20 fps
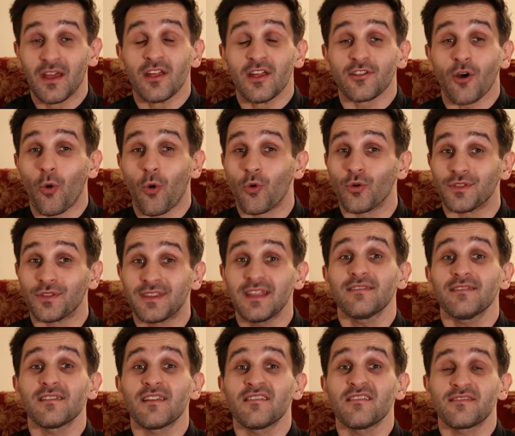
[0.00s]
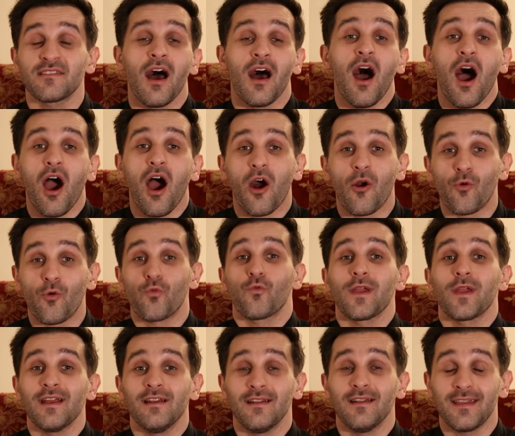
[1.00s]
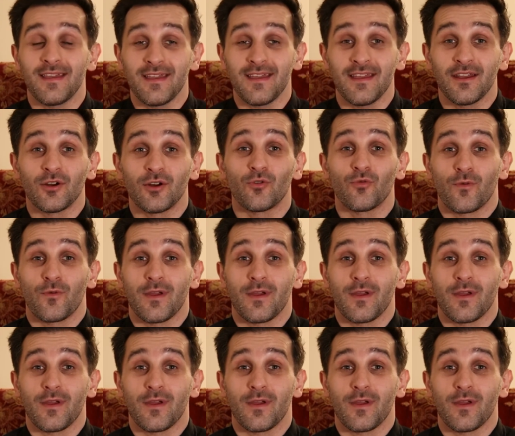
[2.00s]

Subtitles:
So this is a really